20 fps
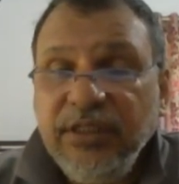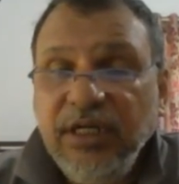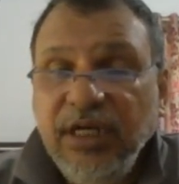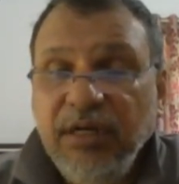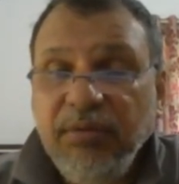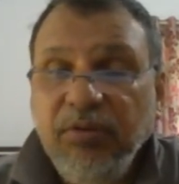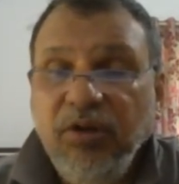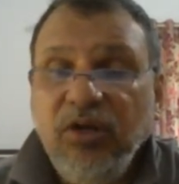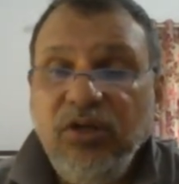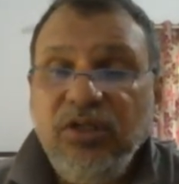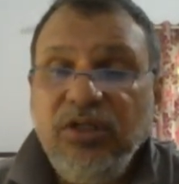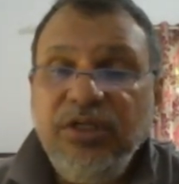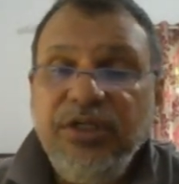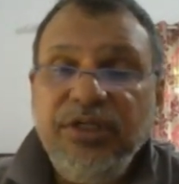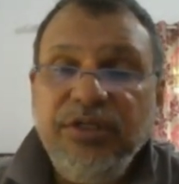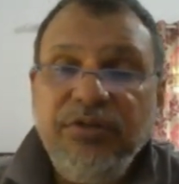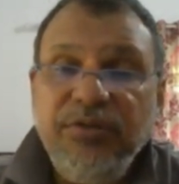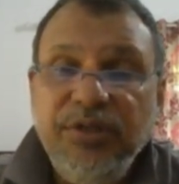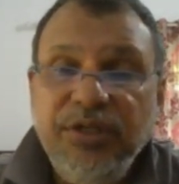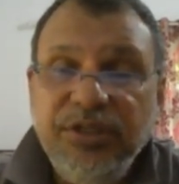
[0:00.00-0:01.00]
about the
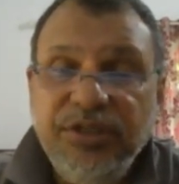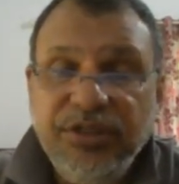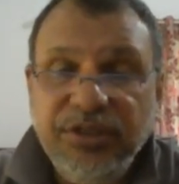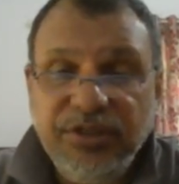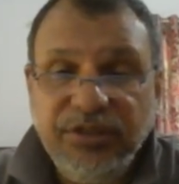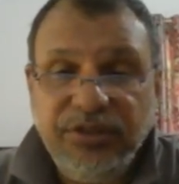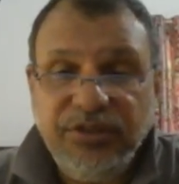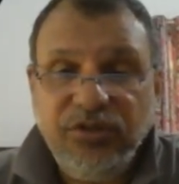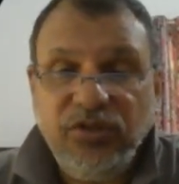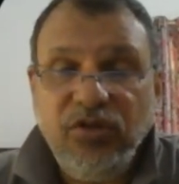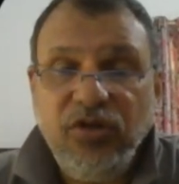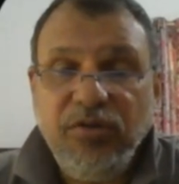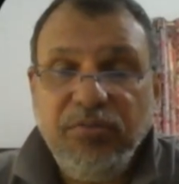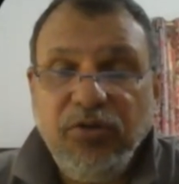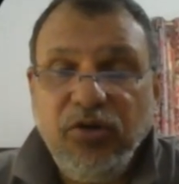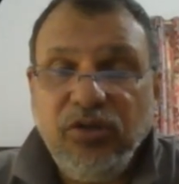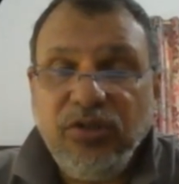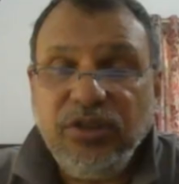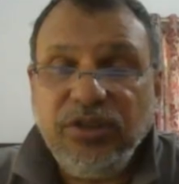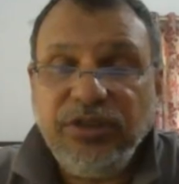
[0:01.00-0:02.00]
equation,
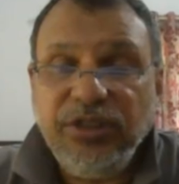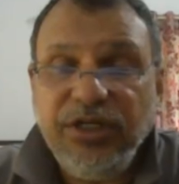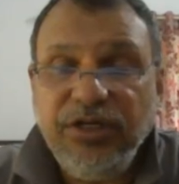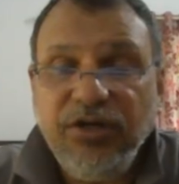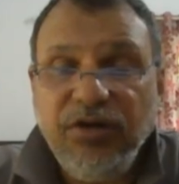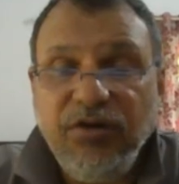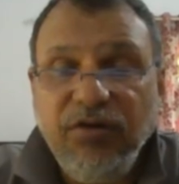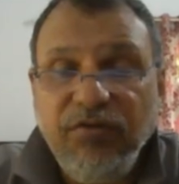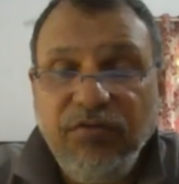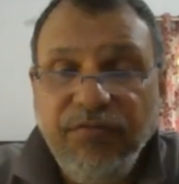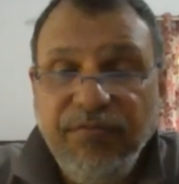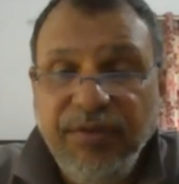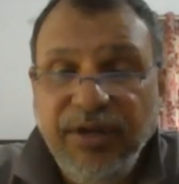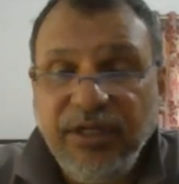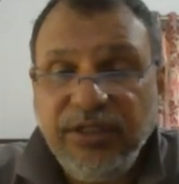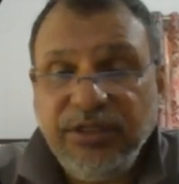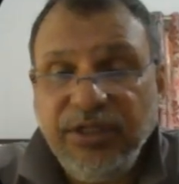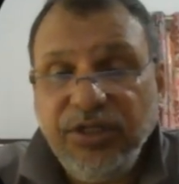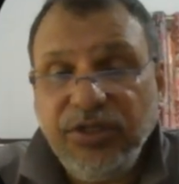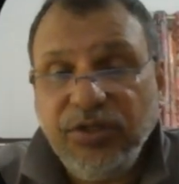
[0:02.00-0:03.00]
about the center of
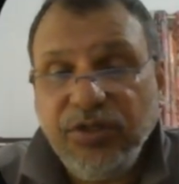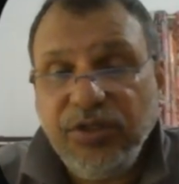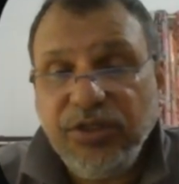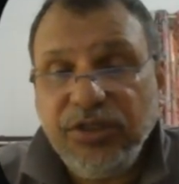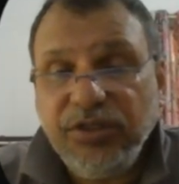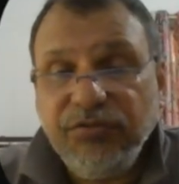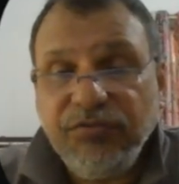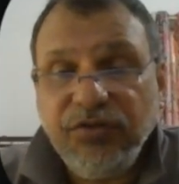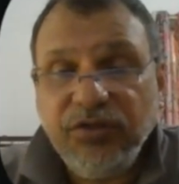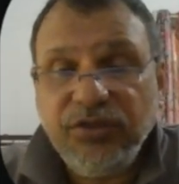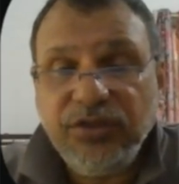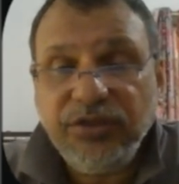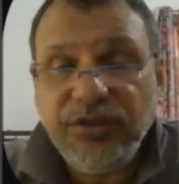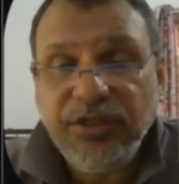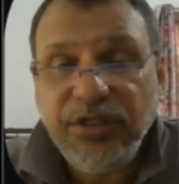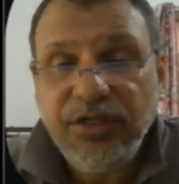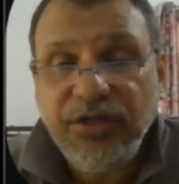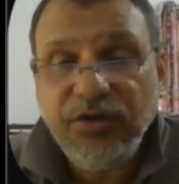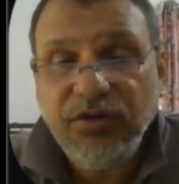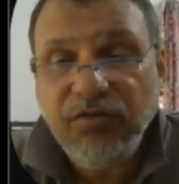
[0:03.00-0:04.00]
mass, the equation for the
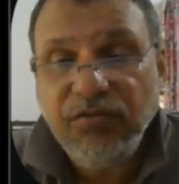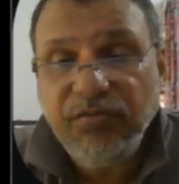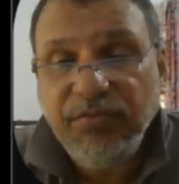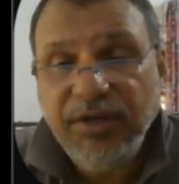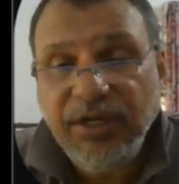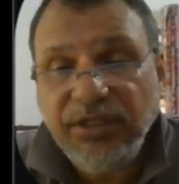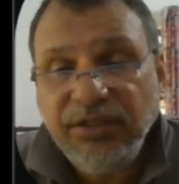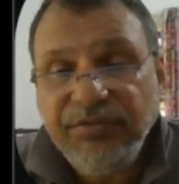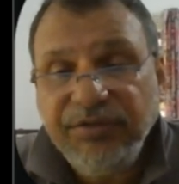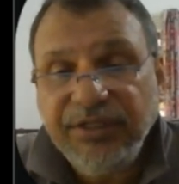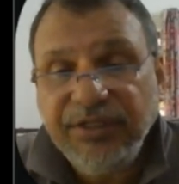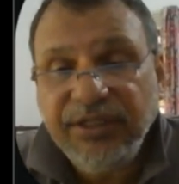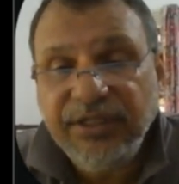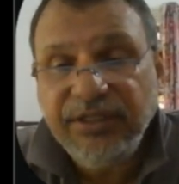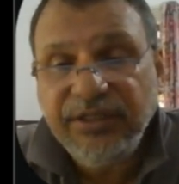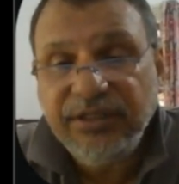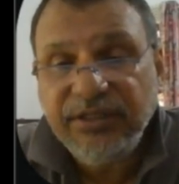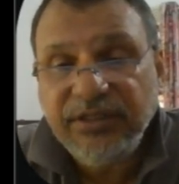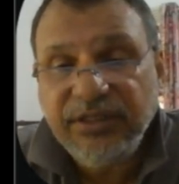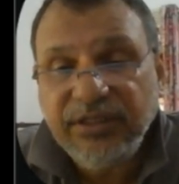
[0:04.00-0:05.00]
center of mass. We
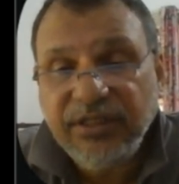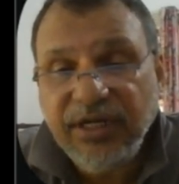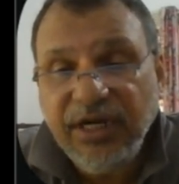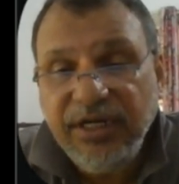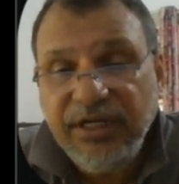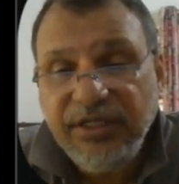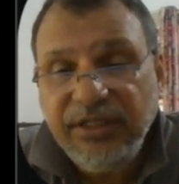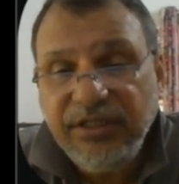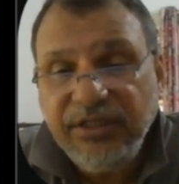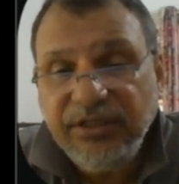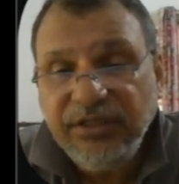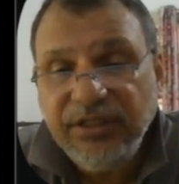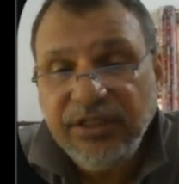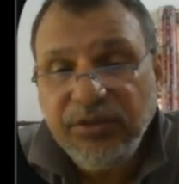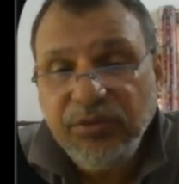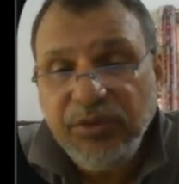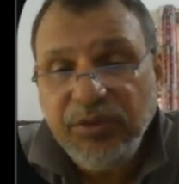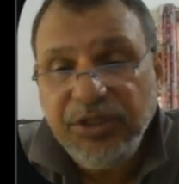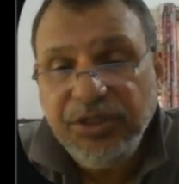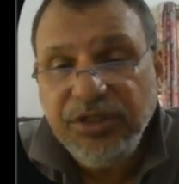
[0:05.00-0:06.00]
can just write this
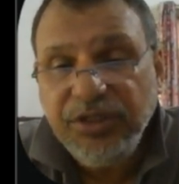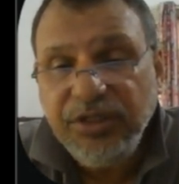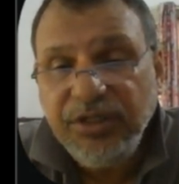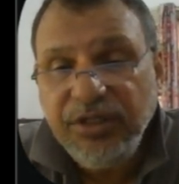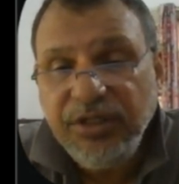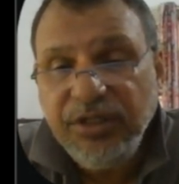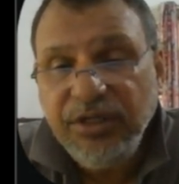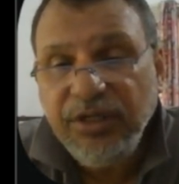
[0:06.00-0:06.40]
equation